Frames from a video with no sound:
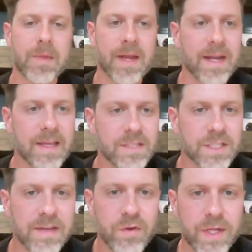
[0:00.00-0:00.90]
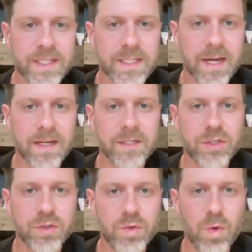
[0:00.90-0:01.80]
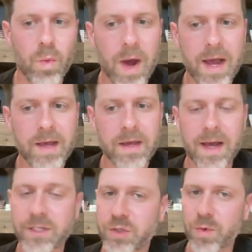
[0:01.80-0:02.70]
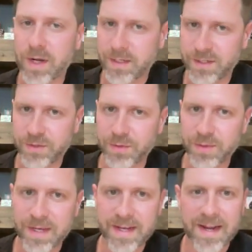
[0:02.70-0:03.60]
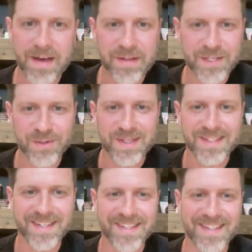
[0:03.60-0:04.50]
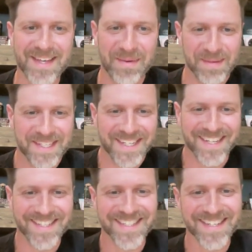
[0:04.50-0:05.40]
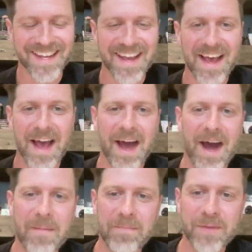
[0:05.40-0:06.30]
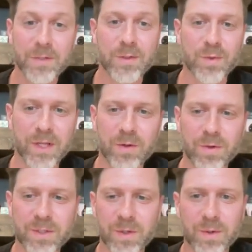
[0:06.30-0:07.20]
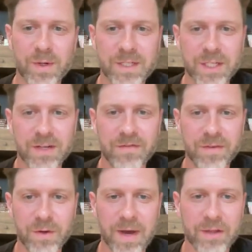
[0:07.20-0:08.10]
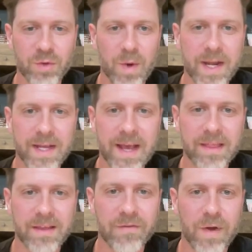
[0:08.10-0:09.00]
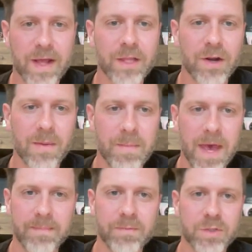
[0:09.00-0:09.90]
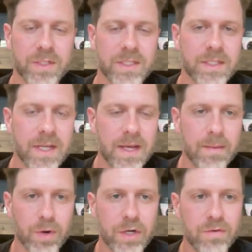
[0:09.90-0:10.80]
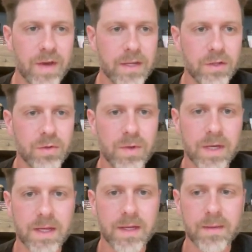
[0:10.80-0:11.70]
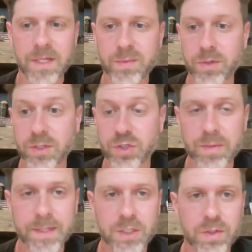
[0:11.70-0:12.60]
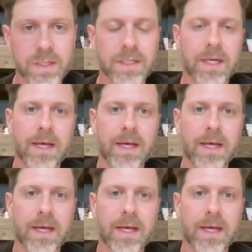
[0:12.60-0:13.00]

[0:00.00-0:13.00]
of give you an insight into why I do what I do and how that translates to the images. This was really cool. So, Jillian and Phil had their wedding at the Franklin on Penn. So, this is a brand new venue in Pittsburgh Strip District.